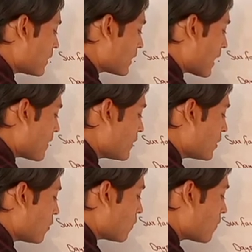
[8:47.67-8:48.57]
call that
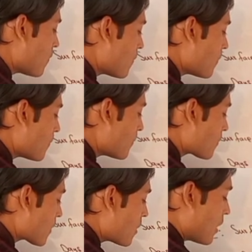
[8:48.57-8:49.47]
avenue,
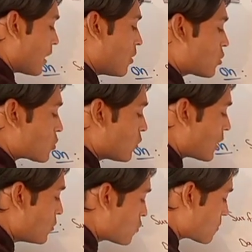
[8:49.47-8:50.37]
and also
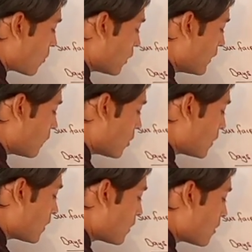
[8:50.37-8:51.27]
we can use
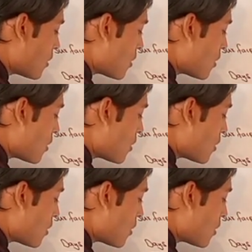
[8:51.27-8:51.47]
Bollywood.